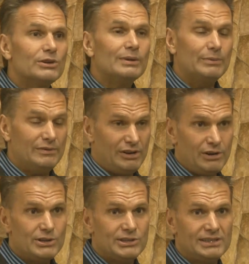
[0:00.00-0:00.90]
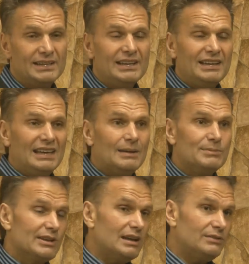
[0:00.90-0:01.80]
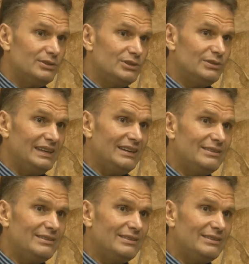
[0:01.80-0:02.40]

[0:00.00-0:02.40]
We rehearsed, and I'm signed for 2 years.